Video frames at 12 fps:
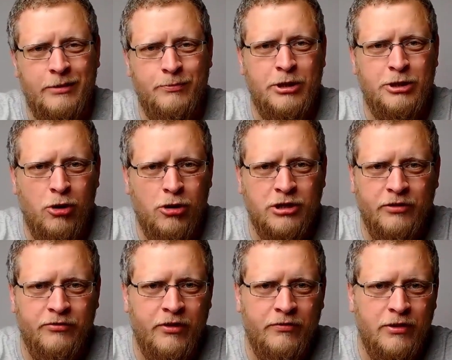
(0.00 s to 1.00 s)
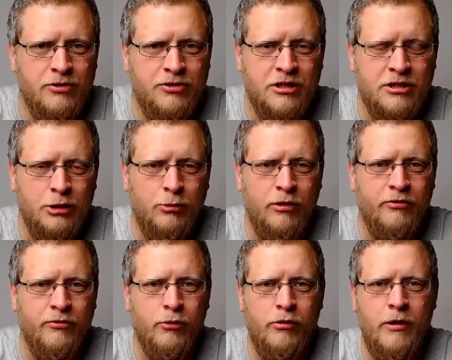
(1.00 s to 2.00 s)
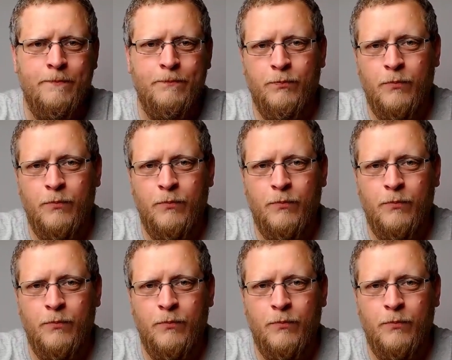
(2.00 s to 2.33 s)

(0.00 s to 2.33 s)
they'd be charging 50 or 60 quid for it,